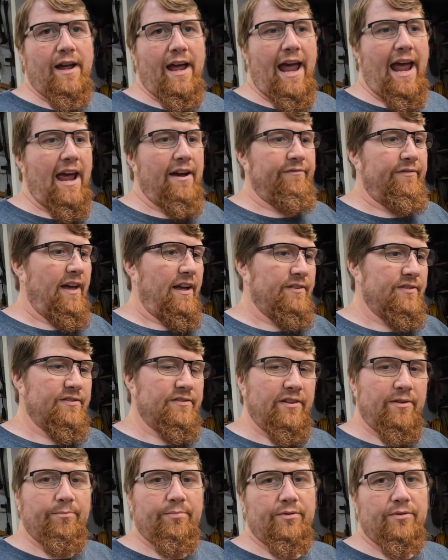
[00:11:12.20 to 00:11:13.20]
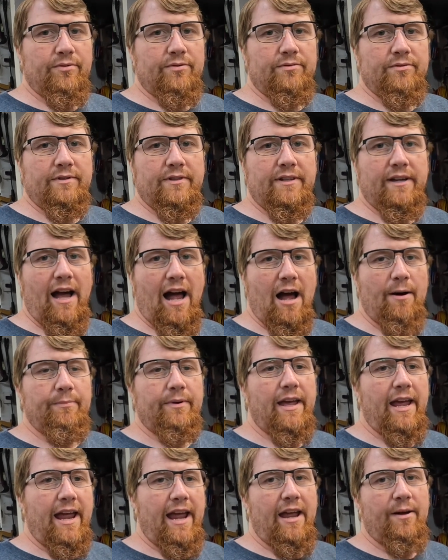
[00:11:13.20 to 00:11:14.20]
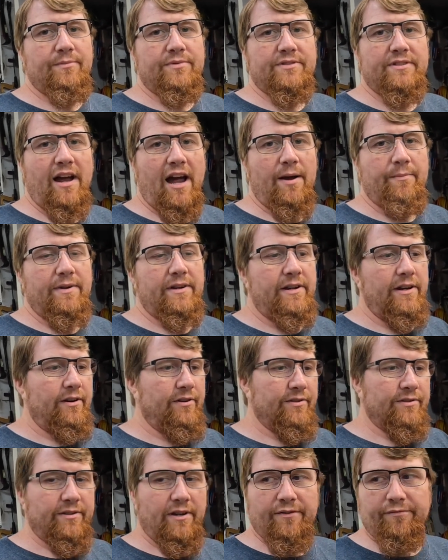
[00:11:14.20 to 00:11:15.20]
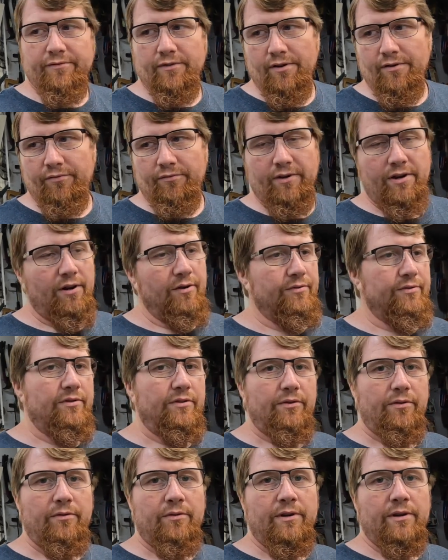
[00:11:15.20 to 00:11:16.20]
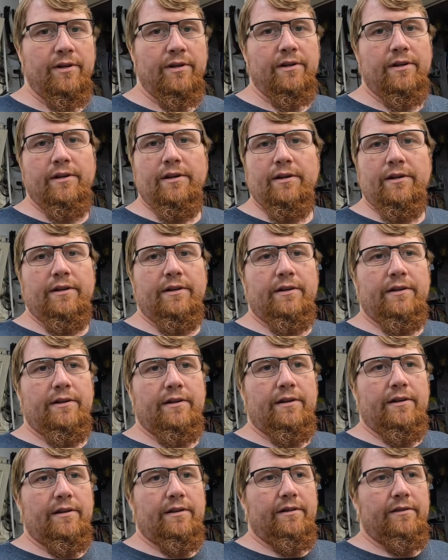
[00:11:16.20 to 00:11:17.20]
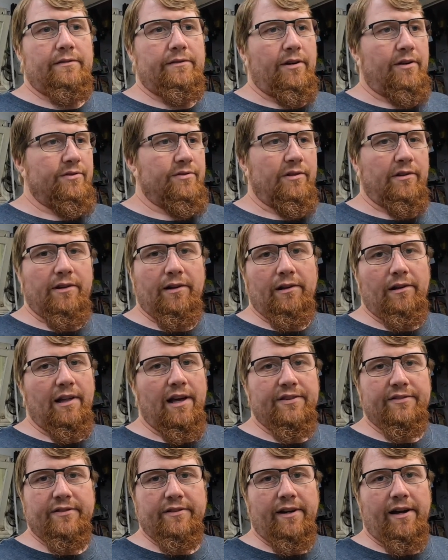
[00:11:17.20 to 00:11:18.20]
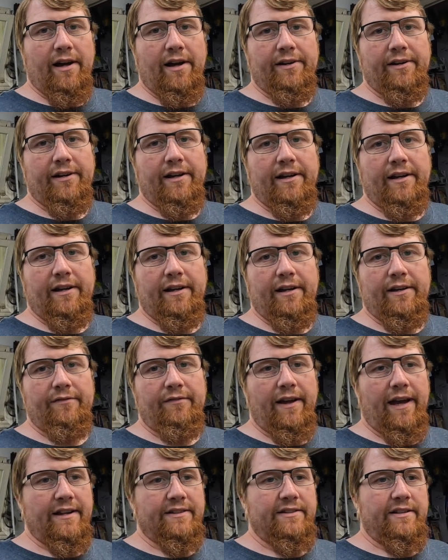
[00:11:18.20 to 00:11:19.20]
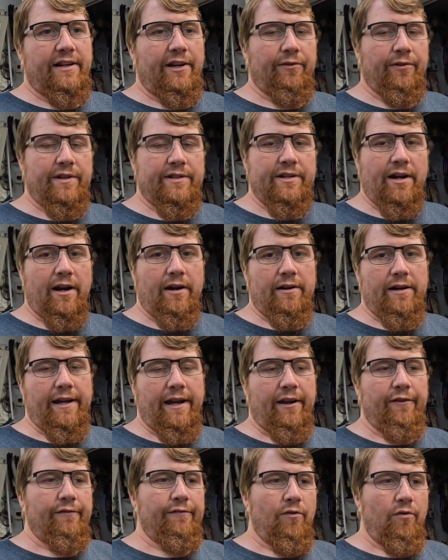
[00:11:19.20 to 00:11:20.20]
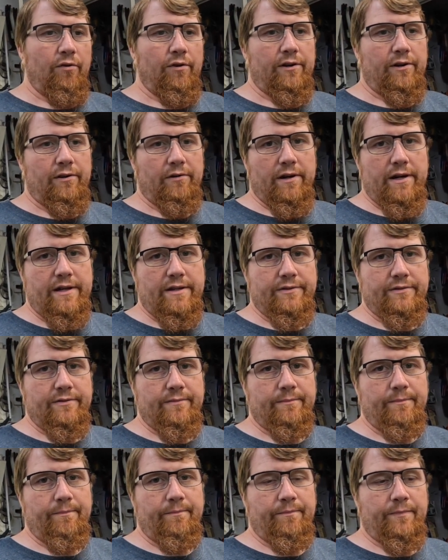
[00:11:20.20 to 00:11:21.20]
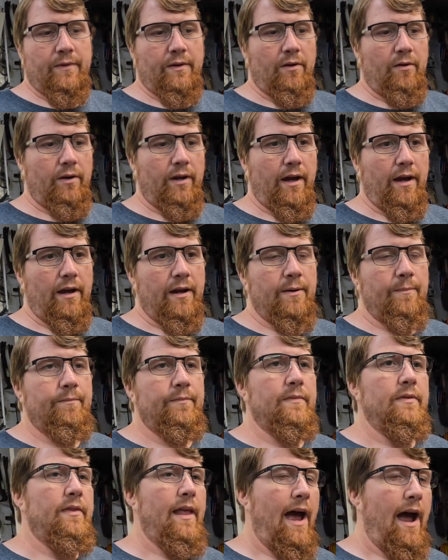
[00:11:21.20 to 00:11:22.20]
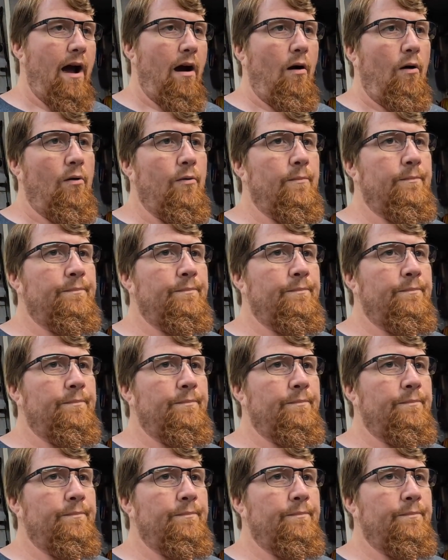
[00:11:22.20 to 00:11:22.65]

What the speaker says: have that simple comp cams timing gear set for a 302, there's a little lesson on advancing and retarding at 4 degrees. Okay, now